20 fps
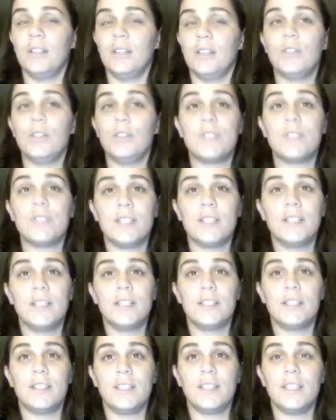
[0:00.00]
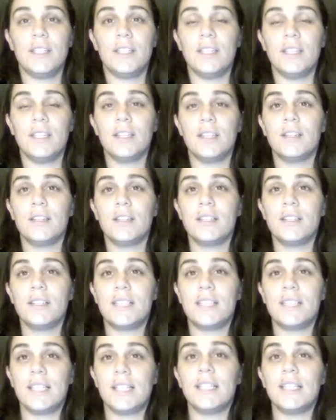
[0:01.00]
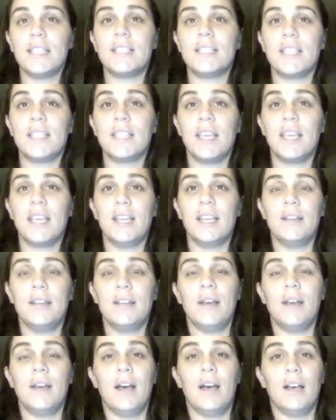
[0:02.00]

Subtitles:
loosen the sealant, and